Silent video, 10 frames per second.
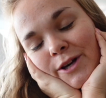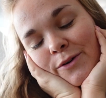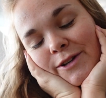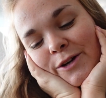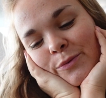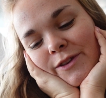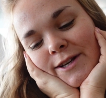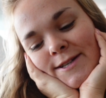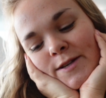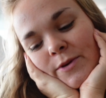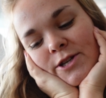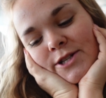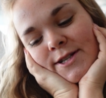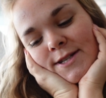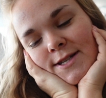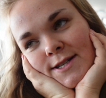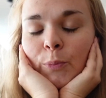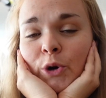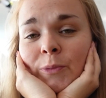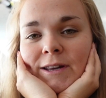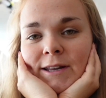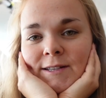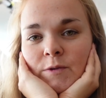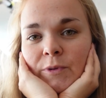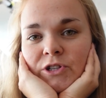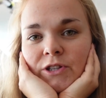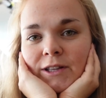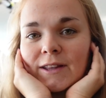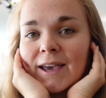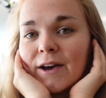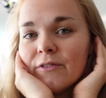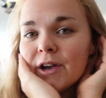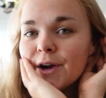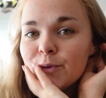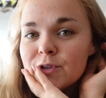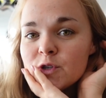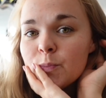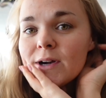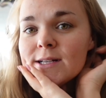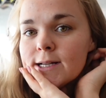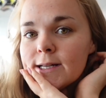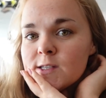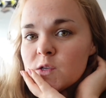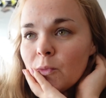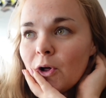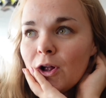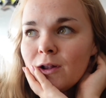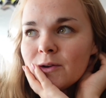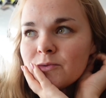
Now done with the exhibitions. Permanent exhibition that they have here was surprisingly small.